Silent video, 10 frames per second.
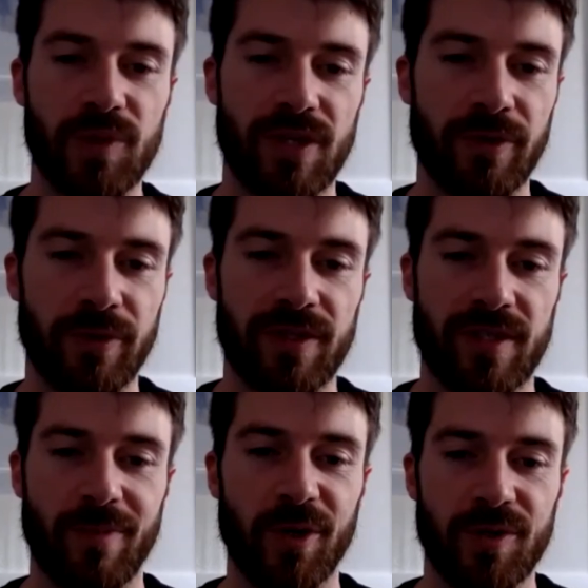at your
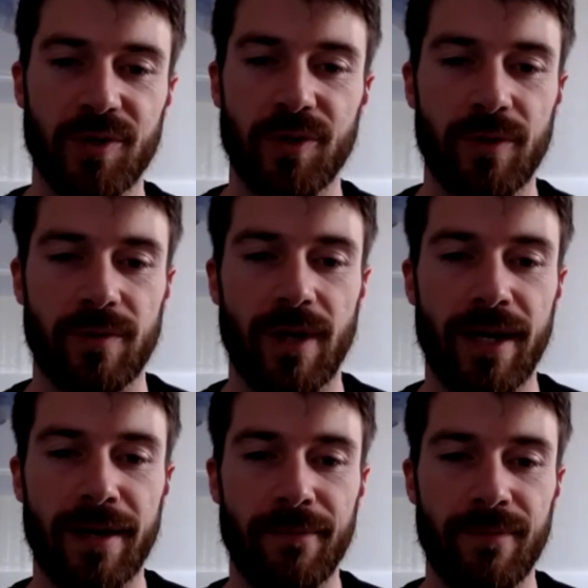disposal
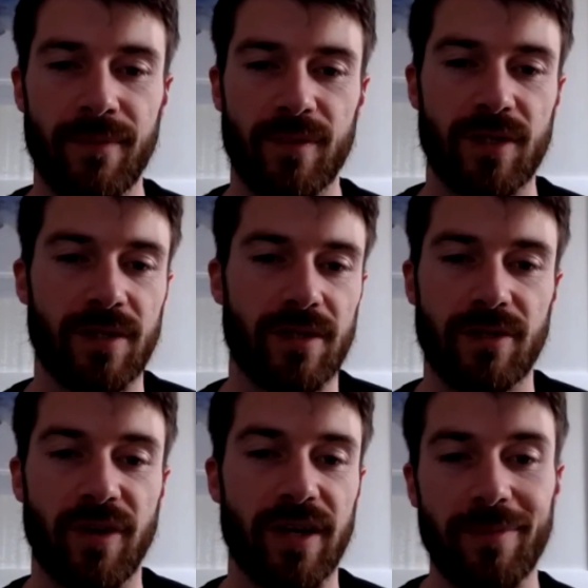to
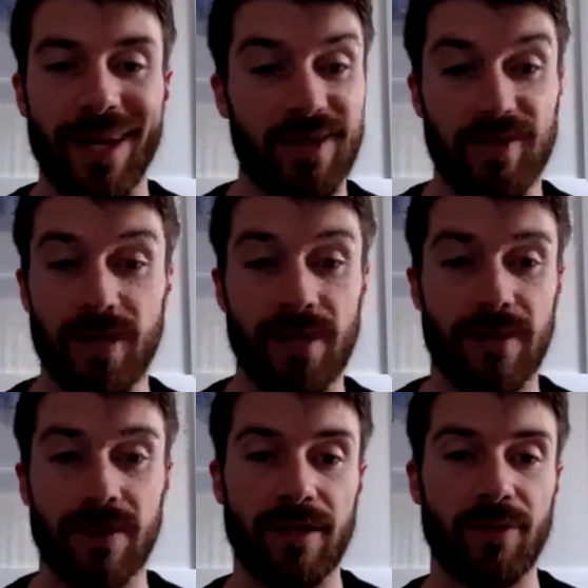fight the battles
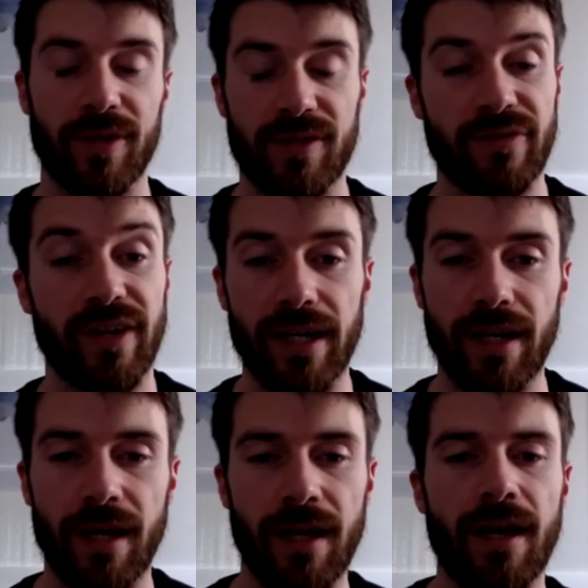that you want to fight,
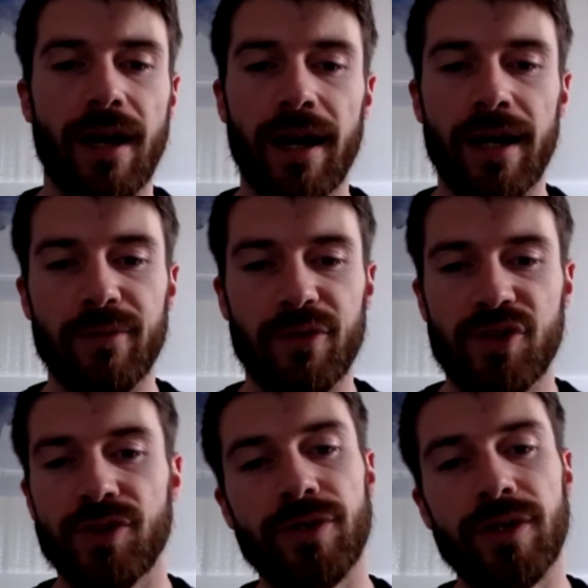for
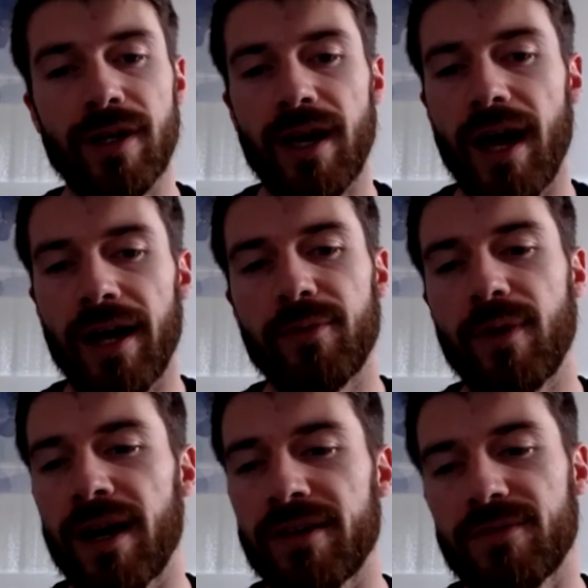sure. I
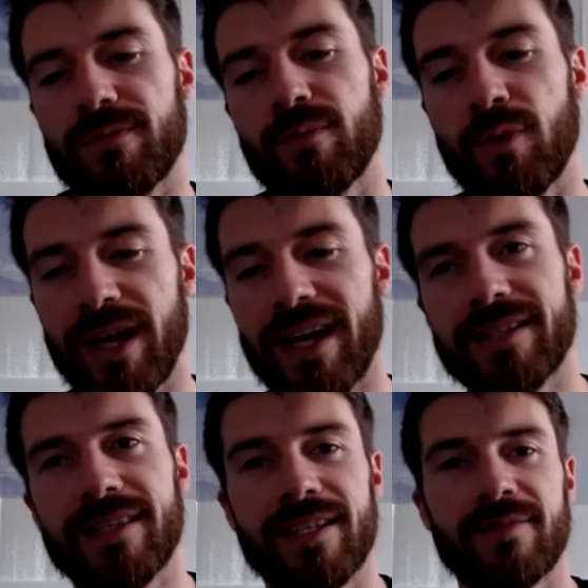want to
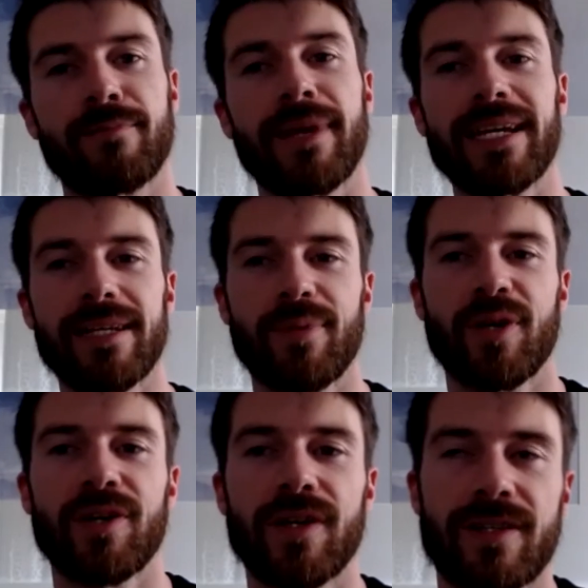ask this mainly
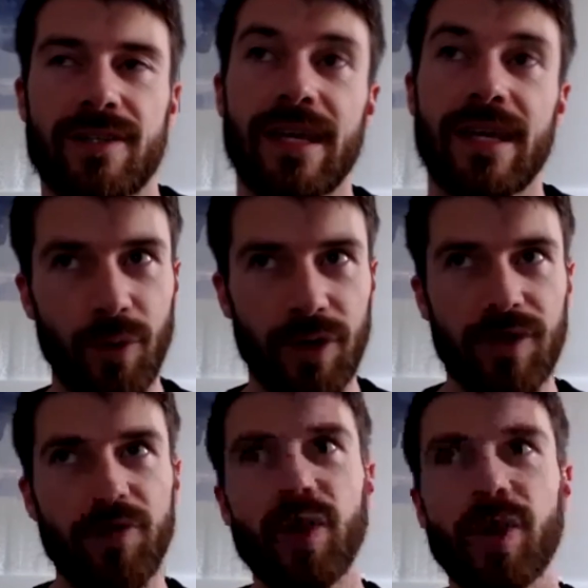because it wouldn't
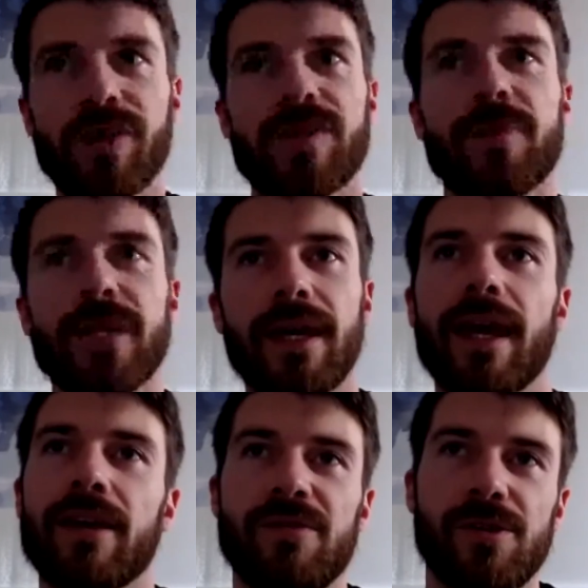have occurred to me
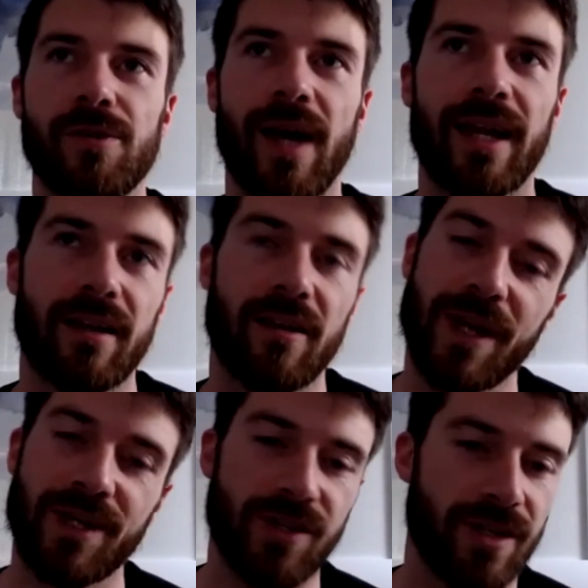if you hadn't have
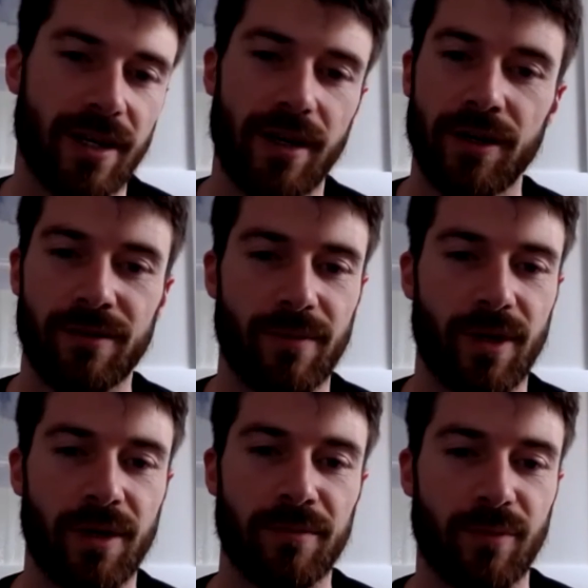mentioned it on
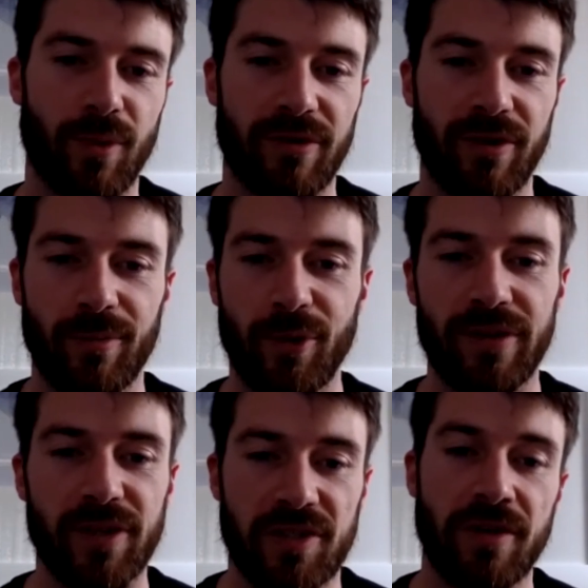one of our
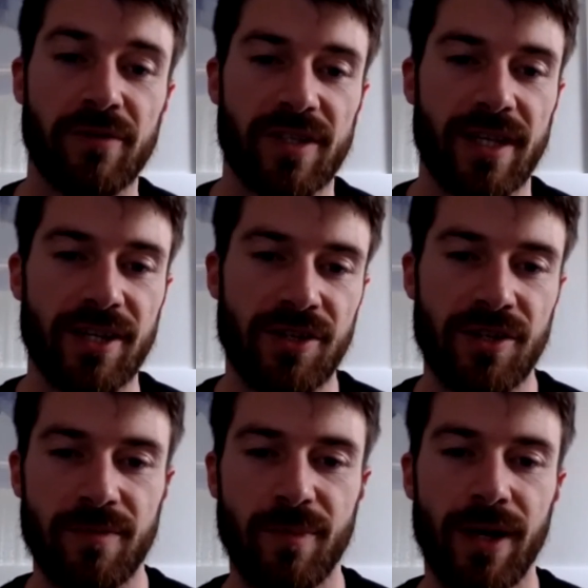previous
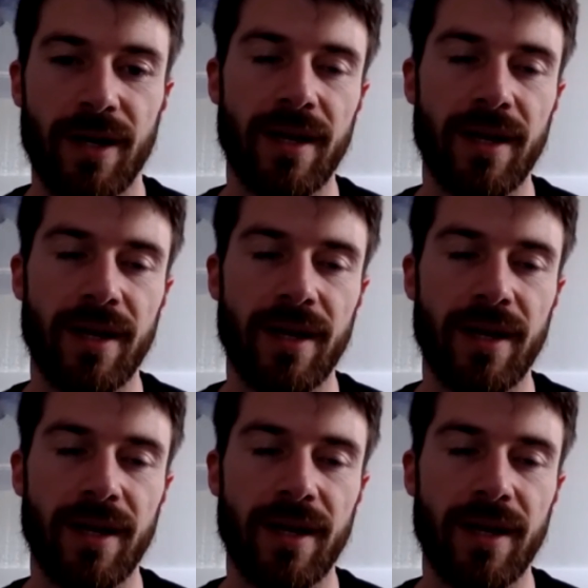conversations. But